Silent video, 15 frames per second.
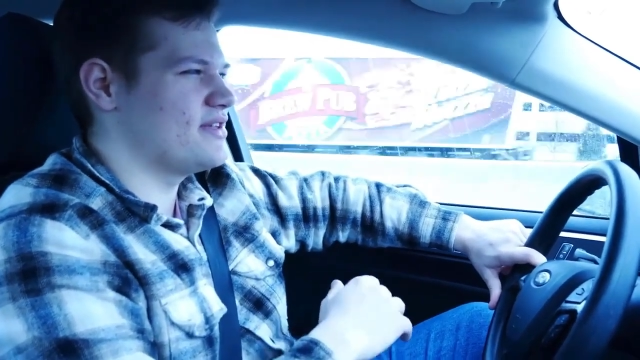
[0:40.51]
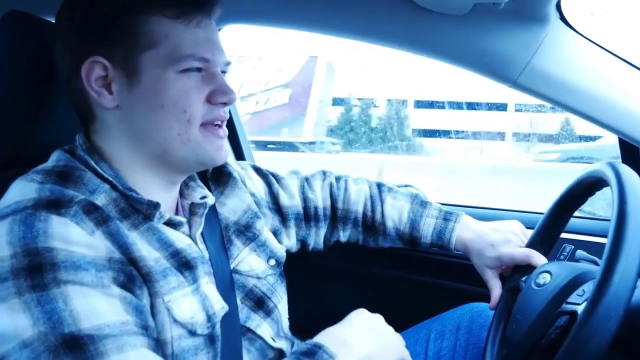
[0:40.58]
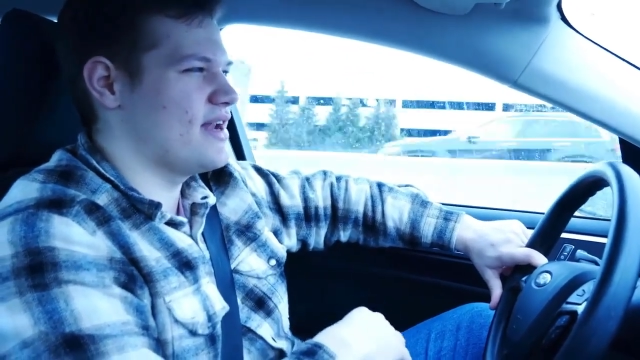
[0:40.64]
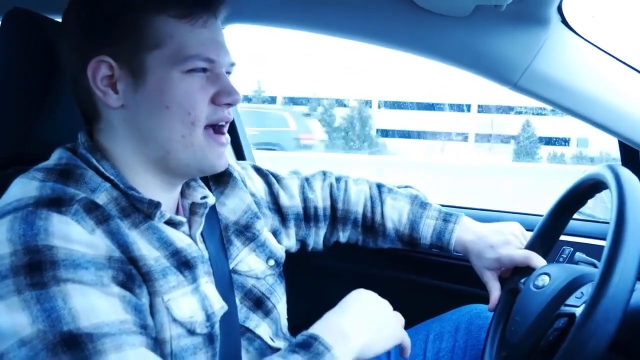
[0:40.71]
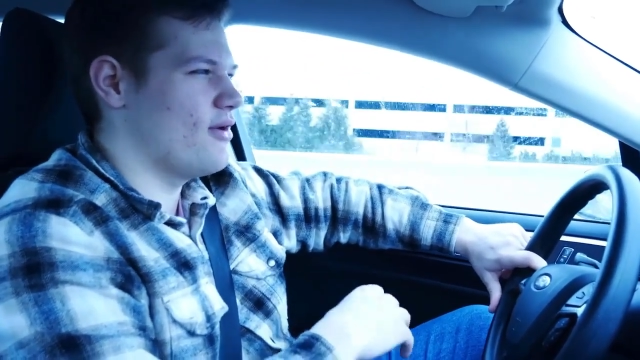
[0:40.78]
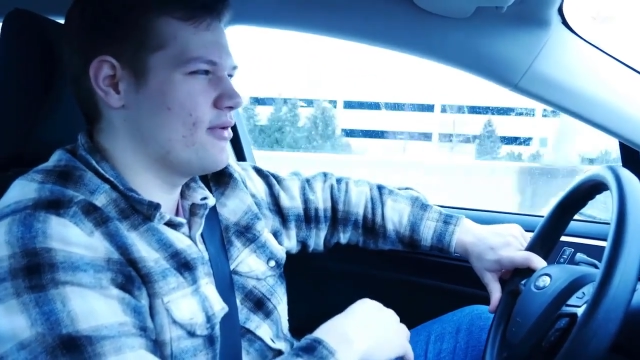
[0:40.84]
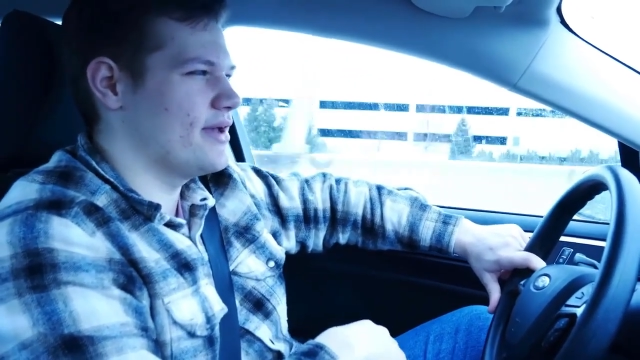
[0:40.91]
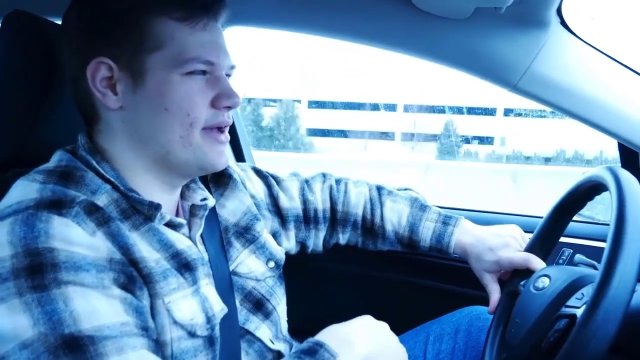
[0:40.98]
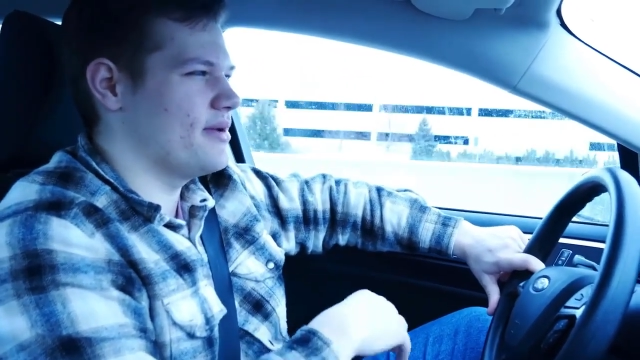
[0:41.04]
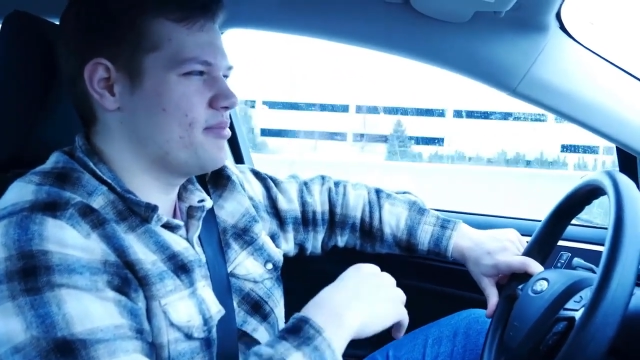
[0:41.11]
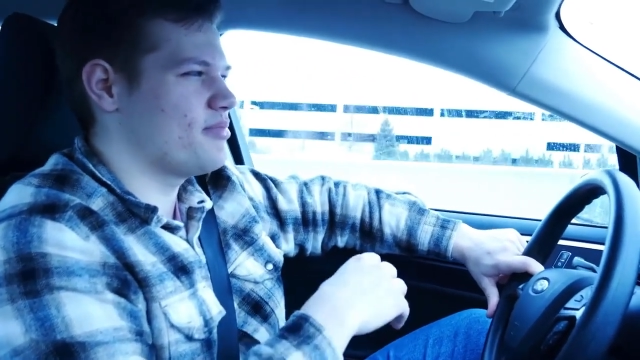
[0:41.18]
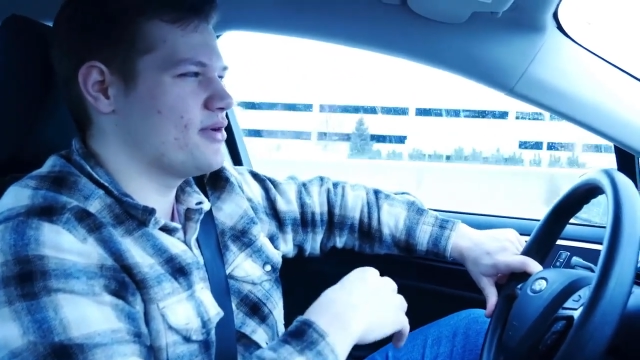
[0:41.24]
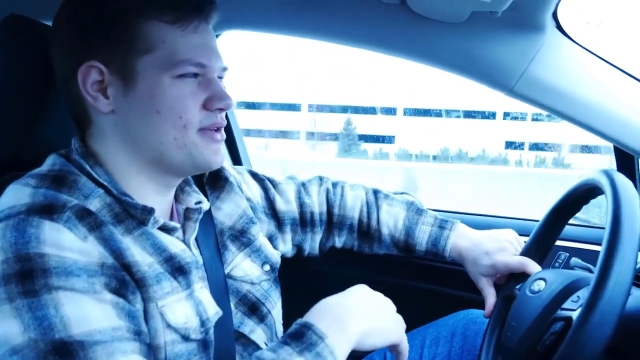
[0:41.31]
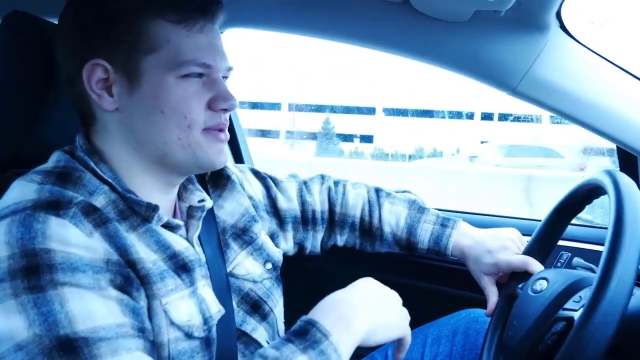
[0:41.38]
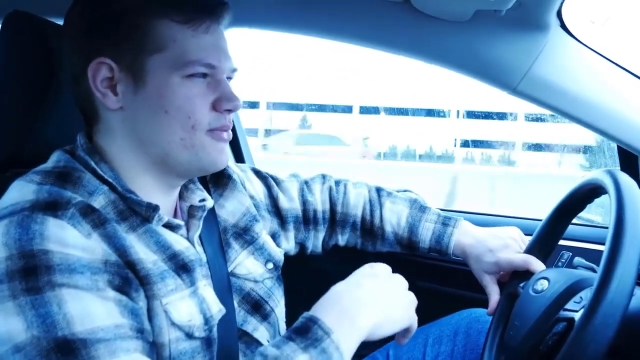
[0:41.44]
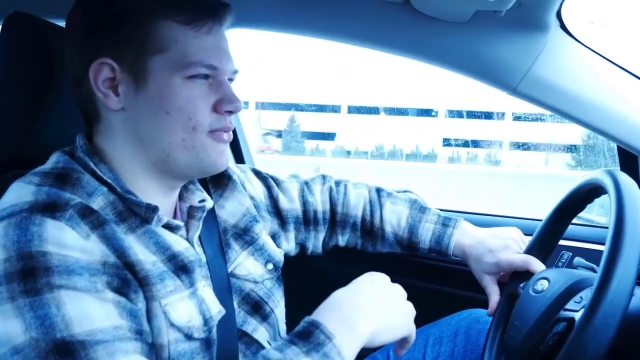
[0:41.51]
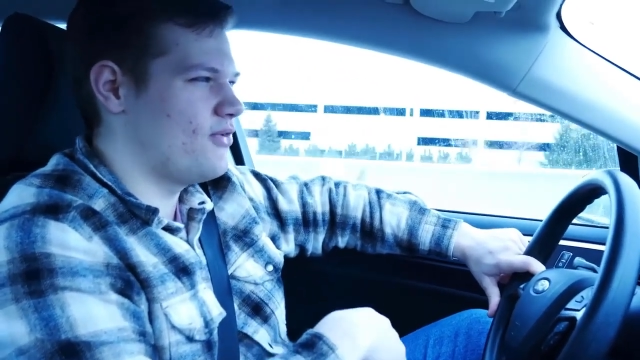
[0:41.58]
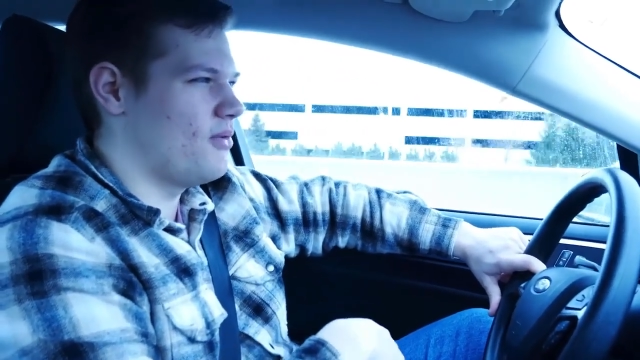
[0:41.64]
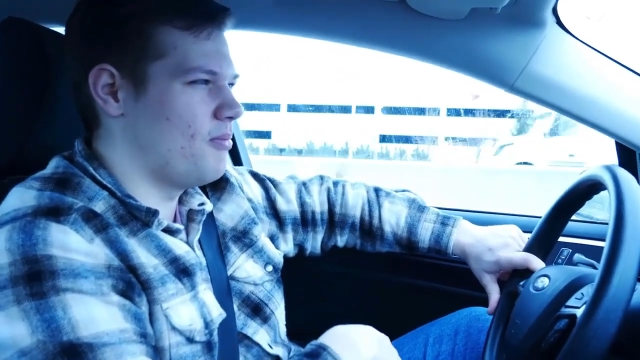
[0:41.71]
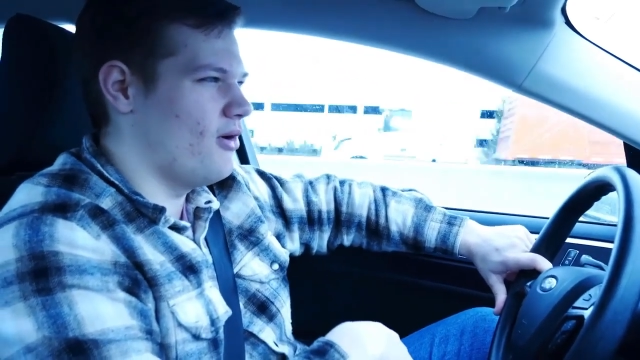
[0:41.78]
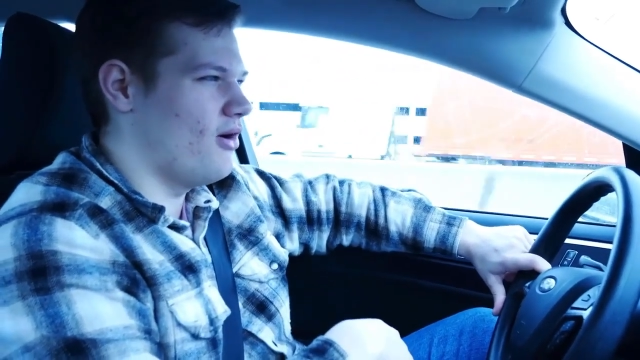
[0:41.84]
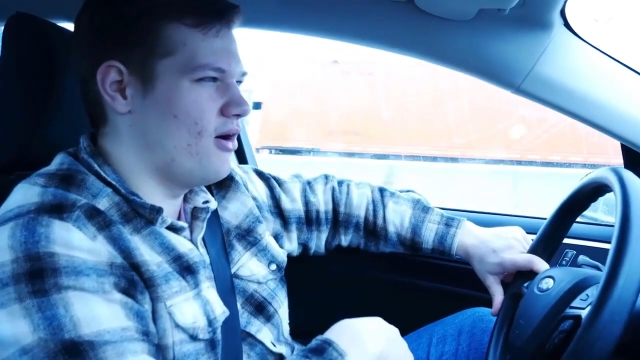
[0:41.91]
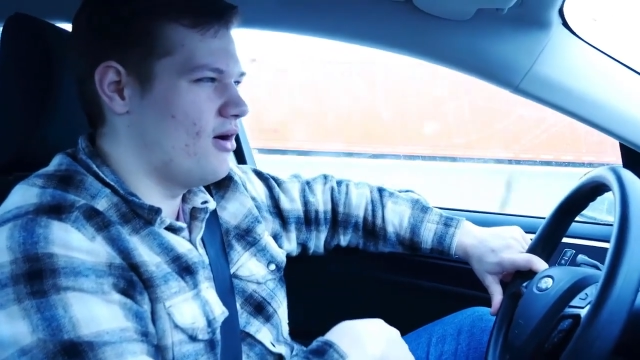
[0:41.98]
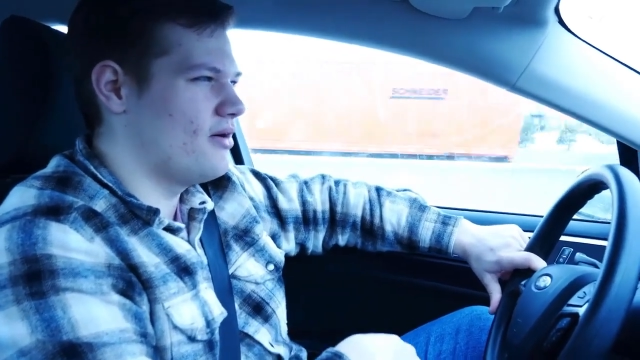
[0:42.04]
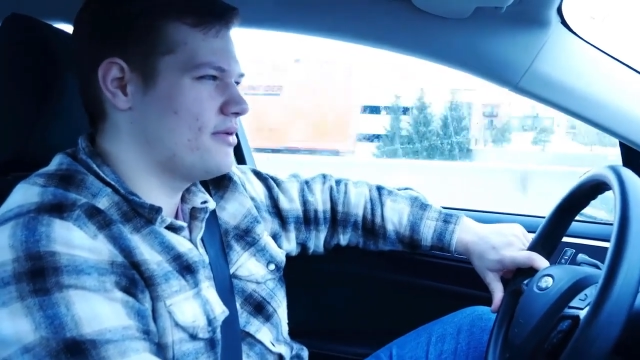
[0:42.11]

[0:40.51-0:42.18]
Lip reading: to now get Prism Football.